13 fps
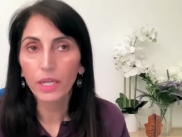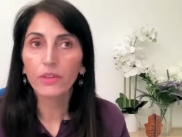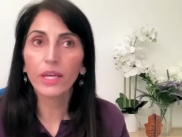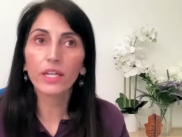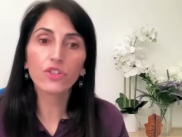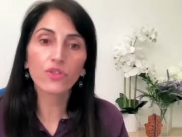
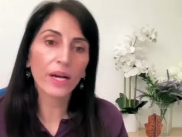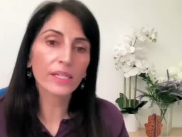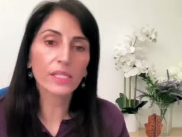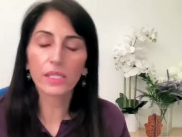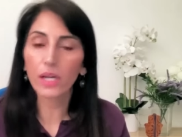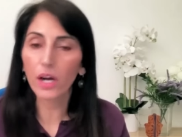They
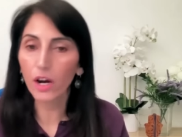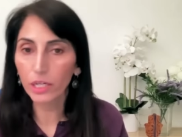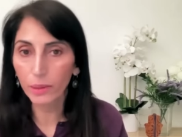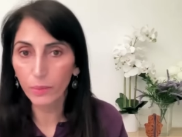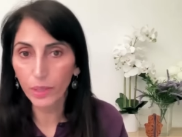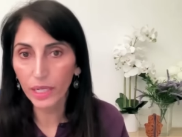address the
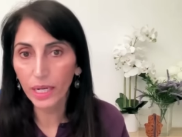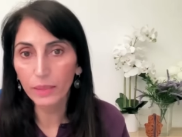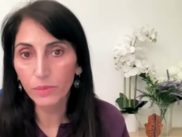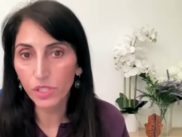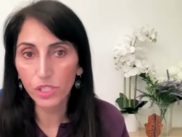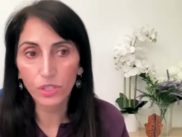argument when it
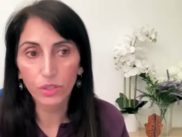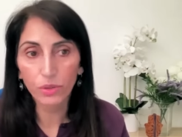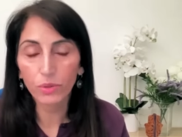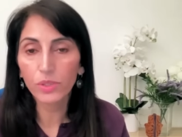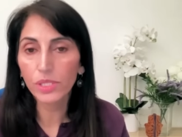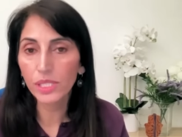comes
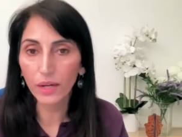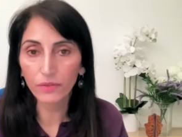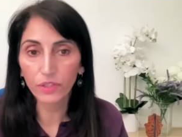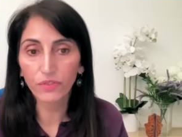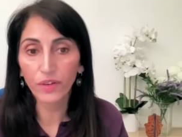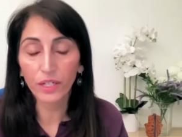to self
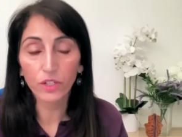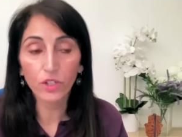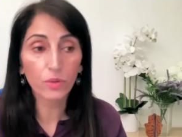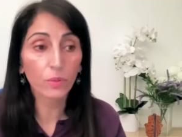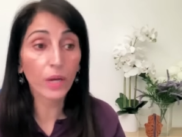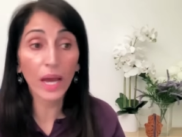defense.
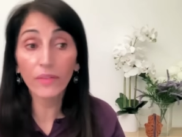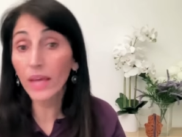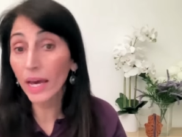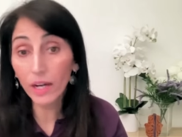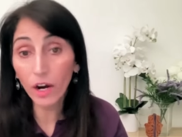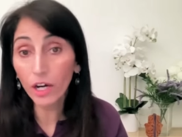And
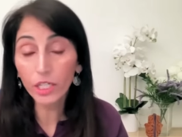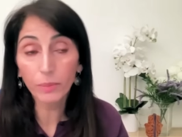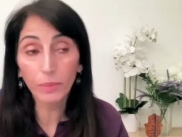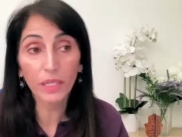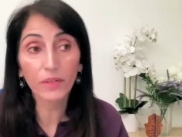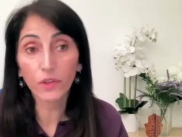that
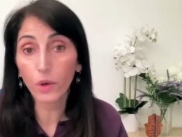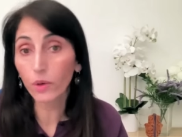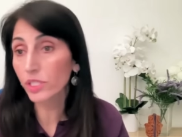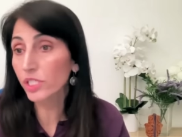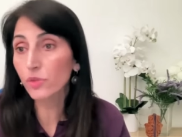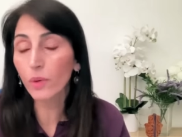argument, of
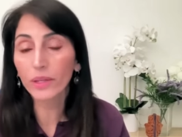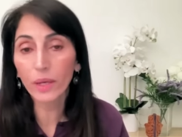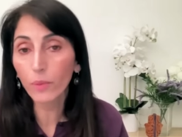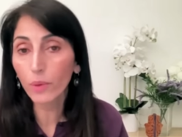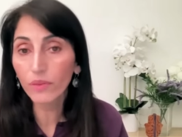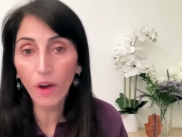course, is one that
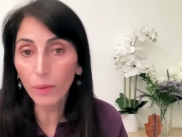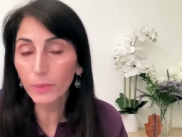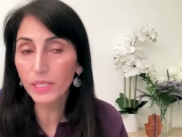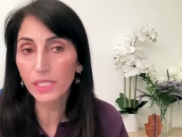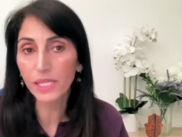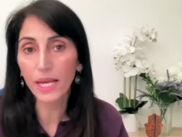we've all been
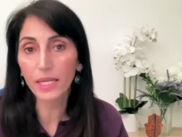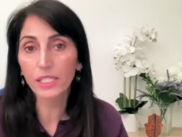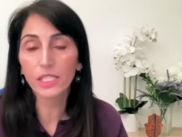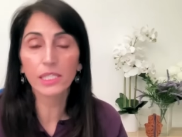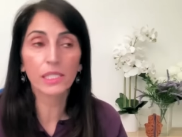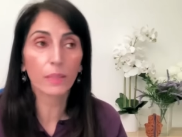saying
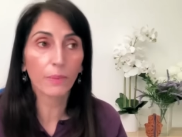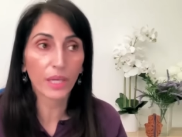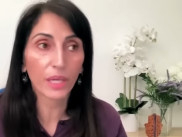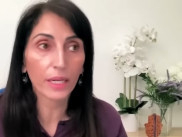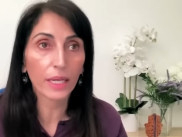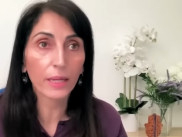since the
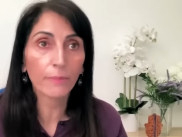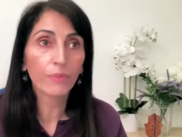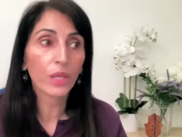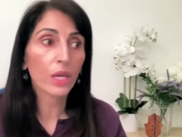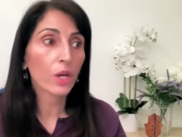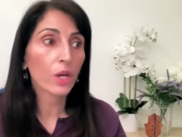
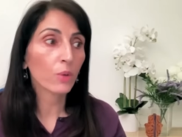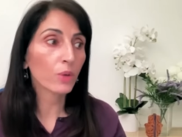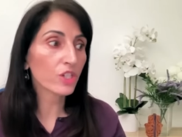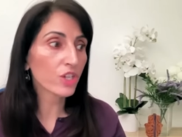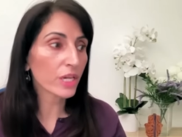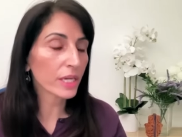beginning,
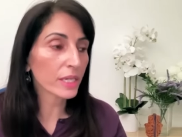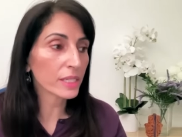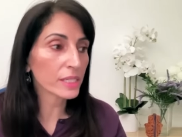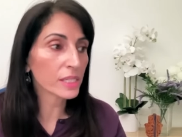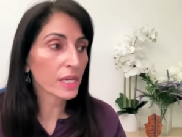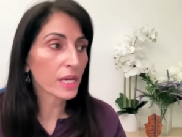which
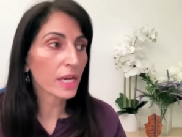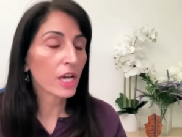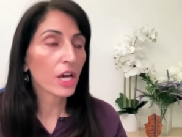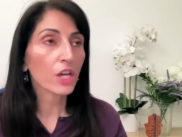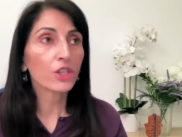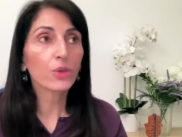is
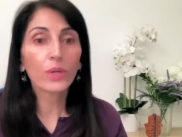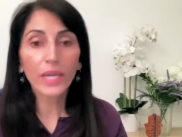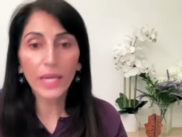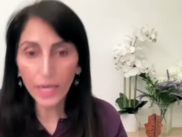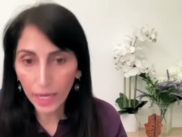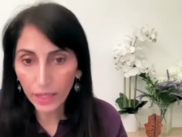you
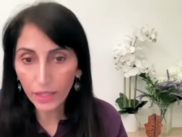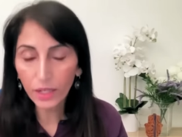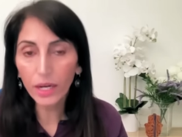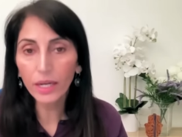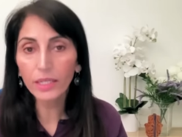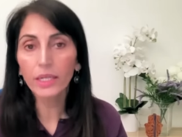
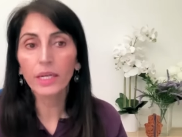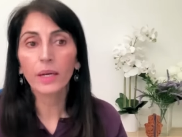cannot